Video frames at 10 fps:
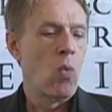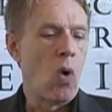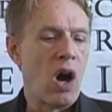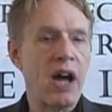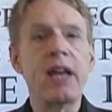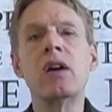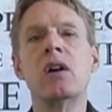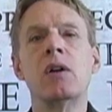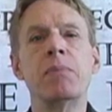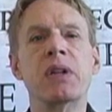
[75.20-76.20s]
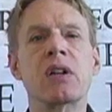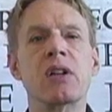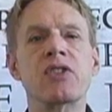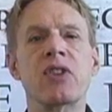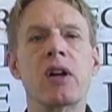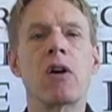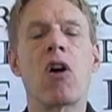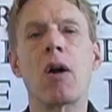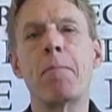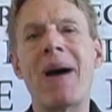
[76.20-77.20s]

Why? Because there are